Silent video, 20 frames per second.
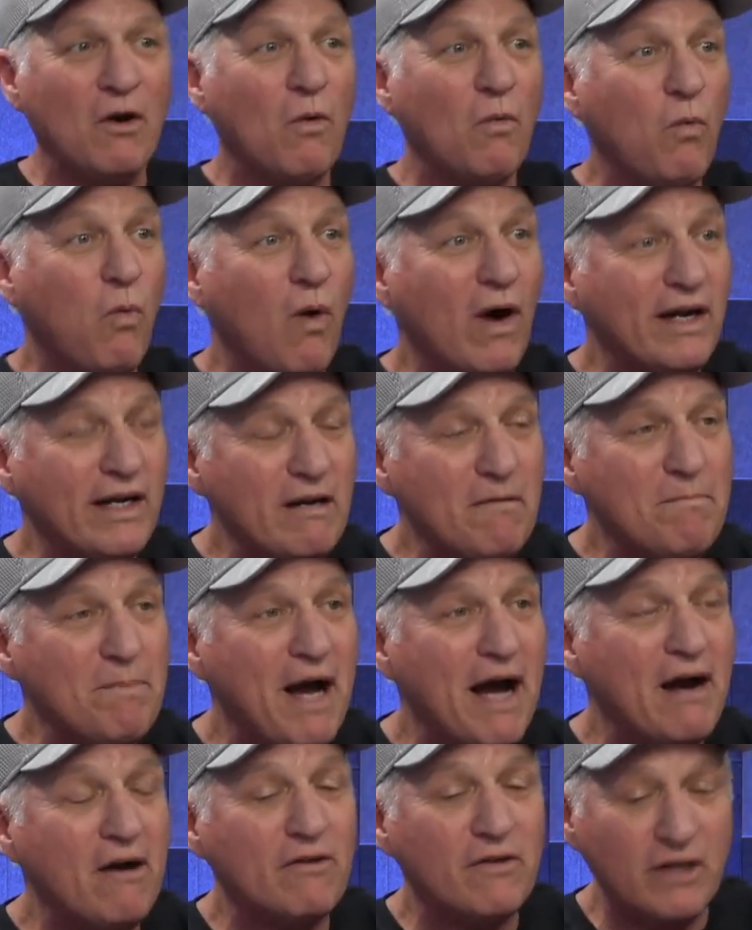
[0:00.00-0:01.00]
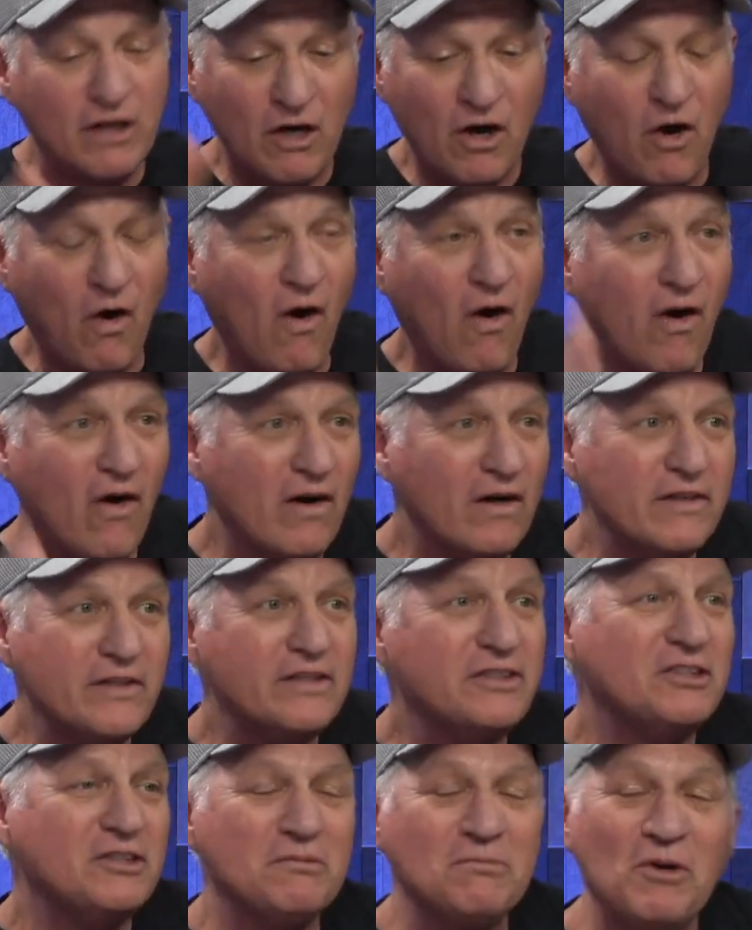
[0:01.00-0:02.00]
What about all
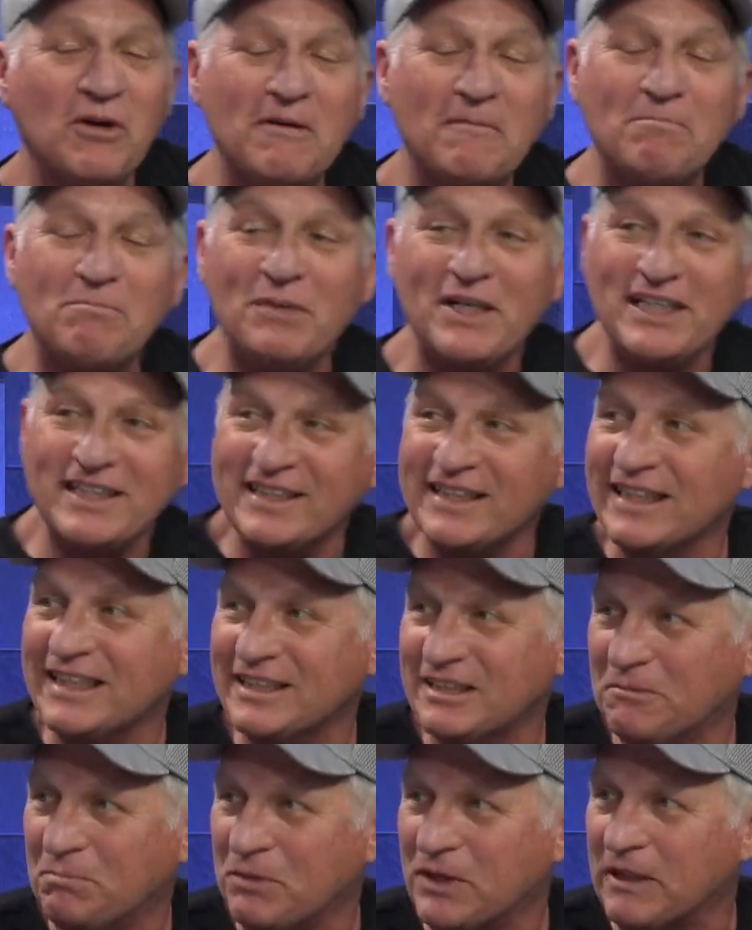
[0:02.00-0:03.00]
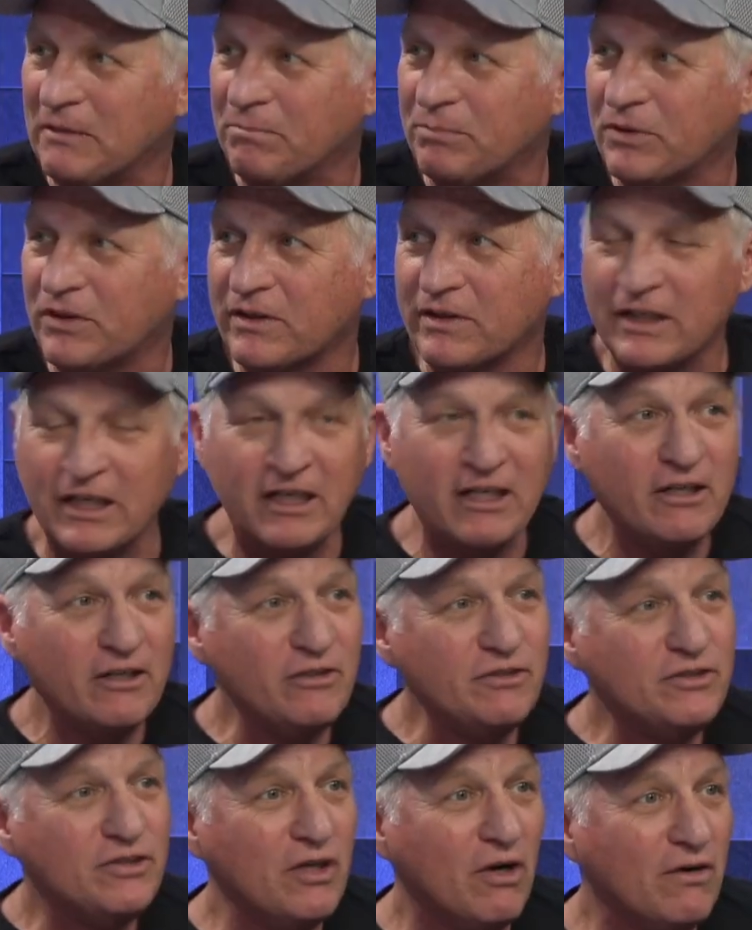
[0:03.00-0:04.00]
the small business people
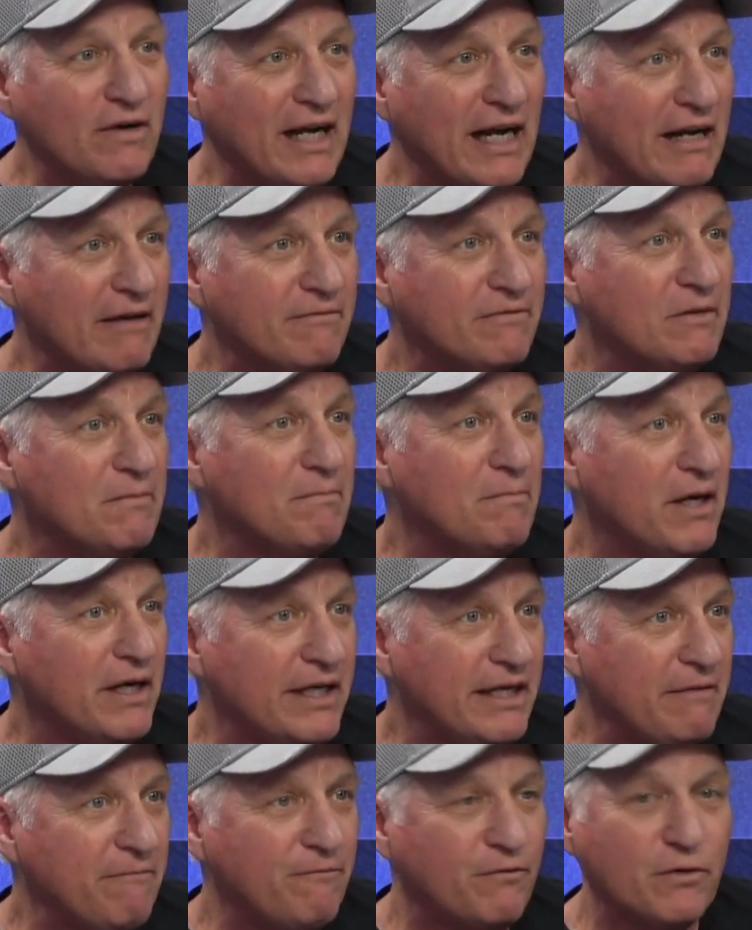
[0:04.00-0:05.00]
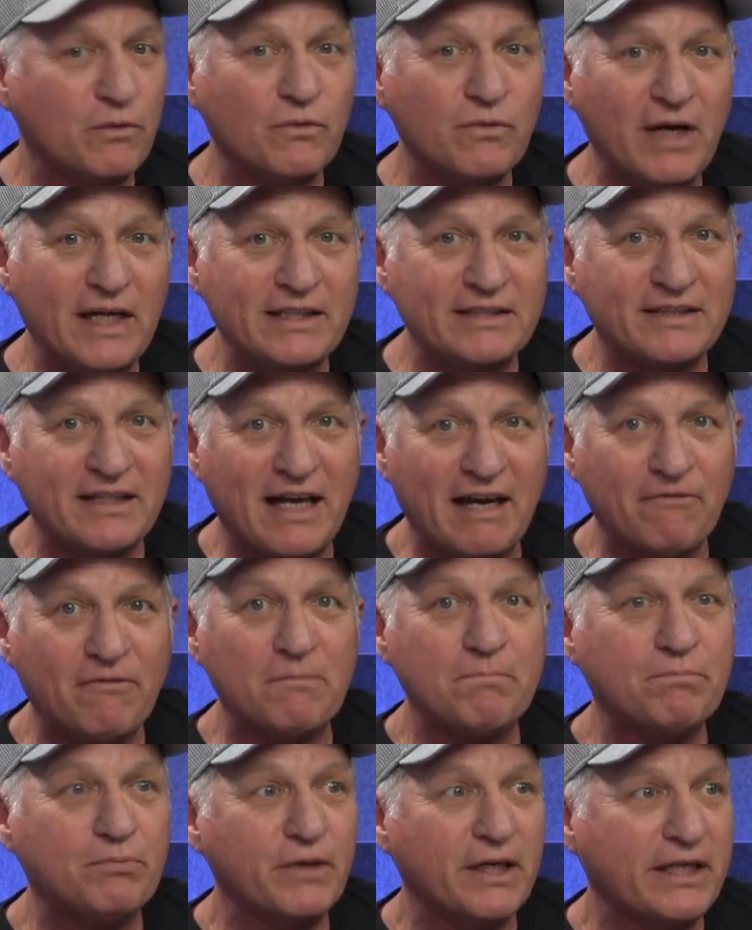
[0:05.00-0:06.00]
who don't have the money for rent to have a
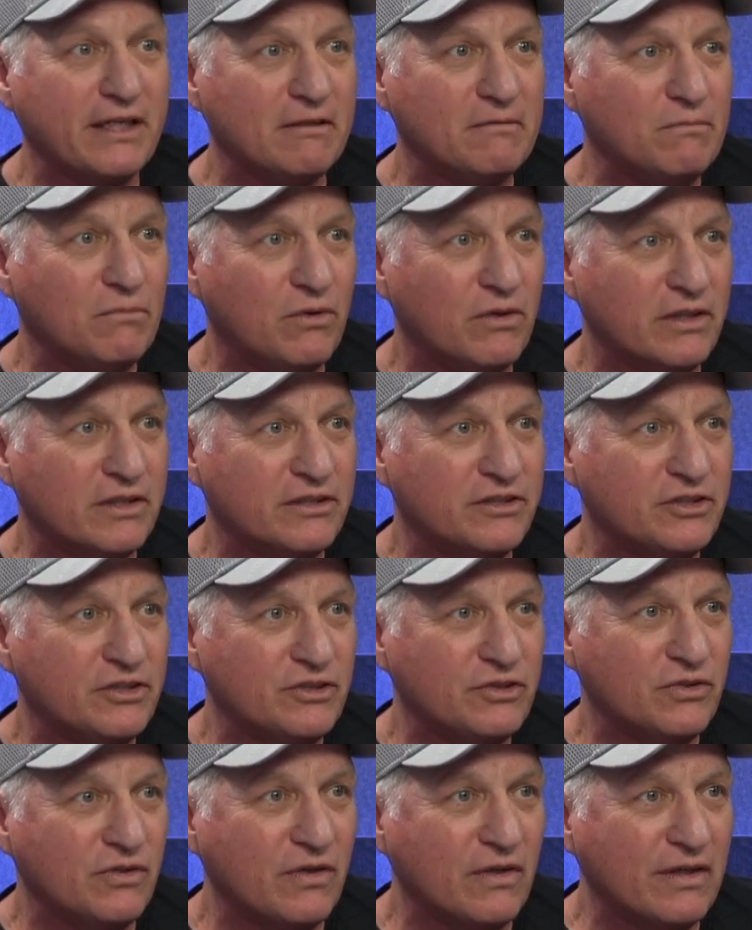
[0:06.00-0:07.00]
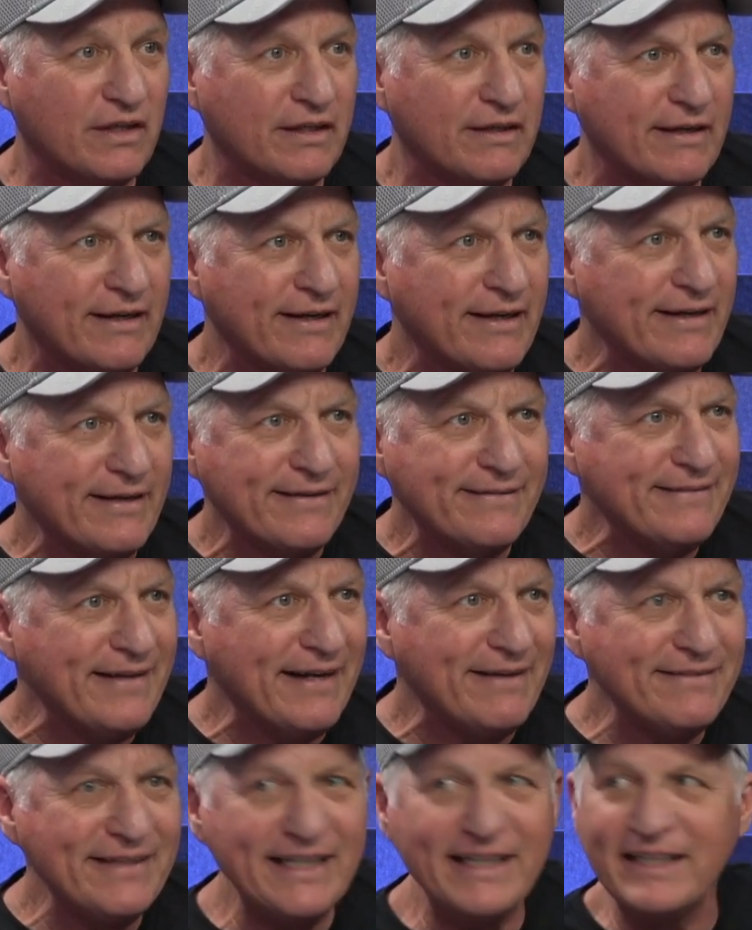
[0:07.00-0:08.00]
brick and mortar store
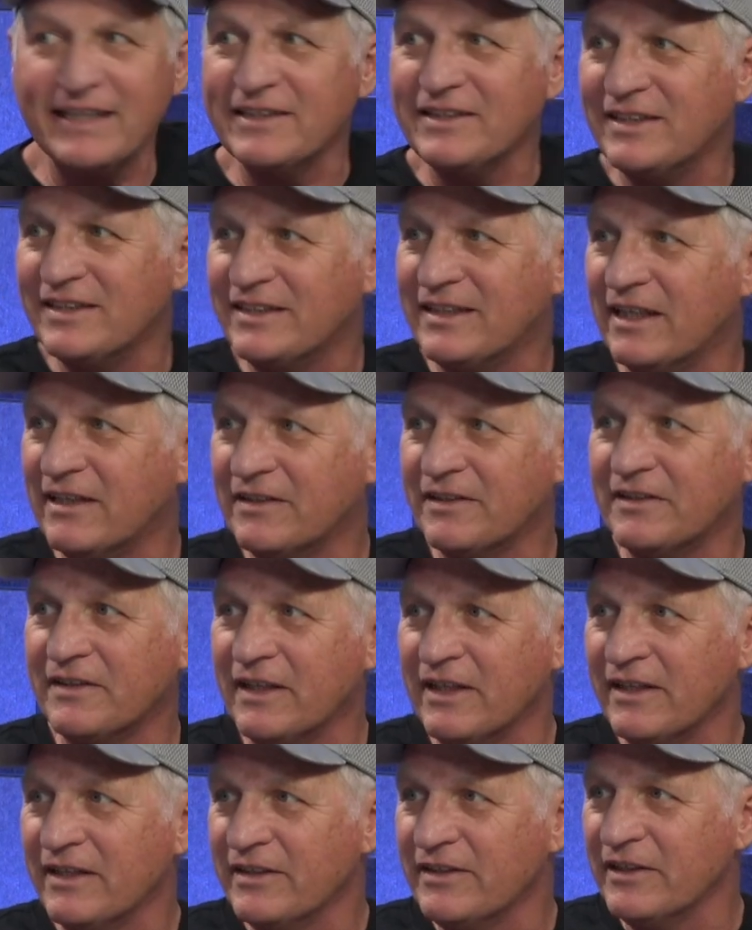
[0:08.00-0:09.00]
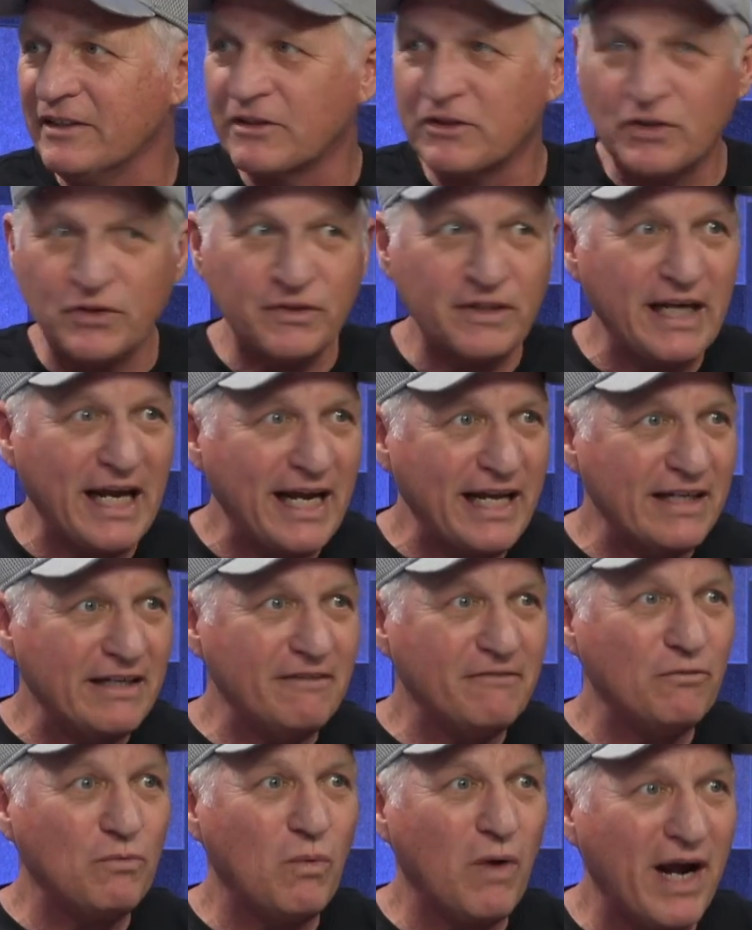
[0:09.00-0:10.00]
now they could sell their
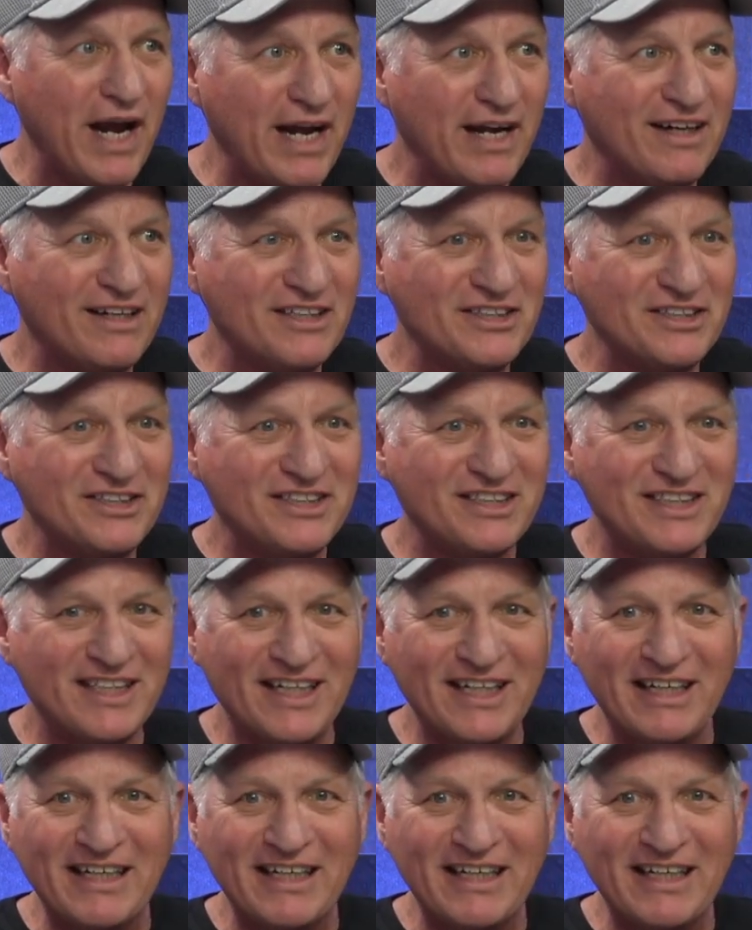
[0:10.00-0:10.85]
creative wares